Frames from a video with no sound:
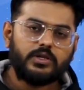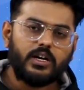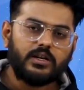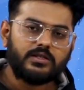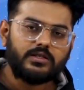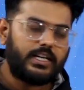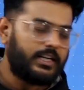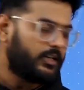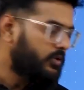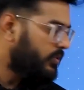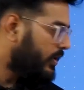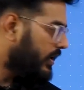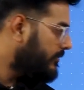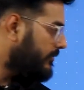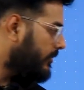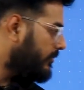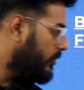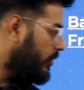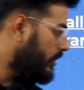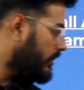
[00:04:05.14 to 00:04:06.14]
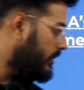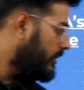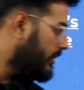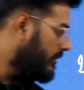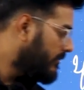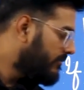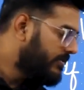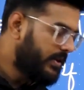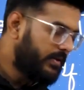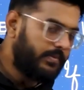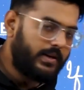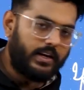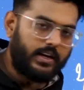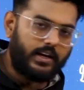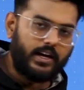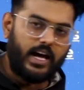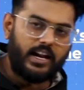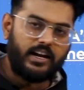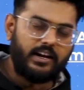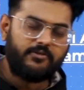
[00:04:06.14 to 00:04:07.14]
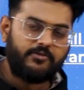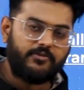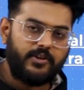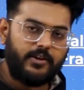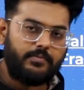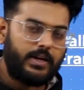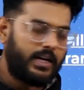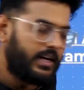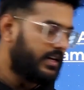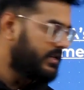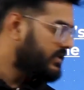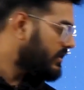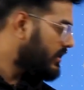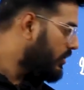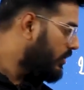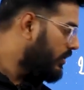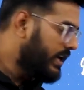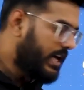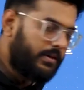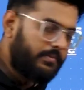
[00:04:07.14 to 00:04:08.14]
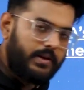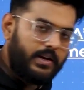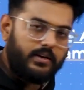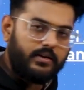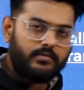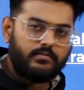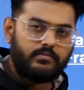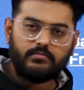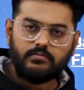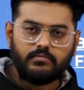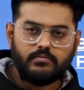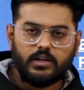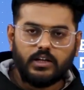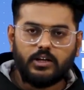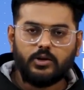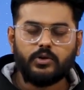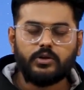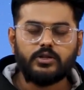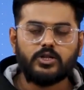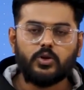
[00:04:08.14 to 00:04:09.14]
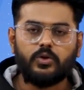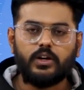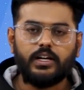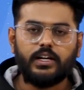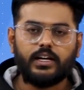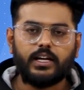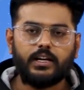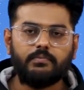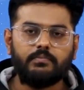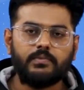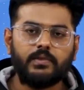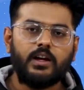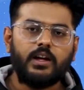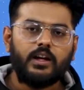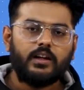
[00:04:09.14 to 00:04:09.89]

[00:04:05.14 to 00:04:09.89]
just need to hunt for what? VBA. And if VBA is along AB, then you can surely claim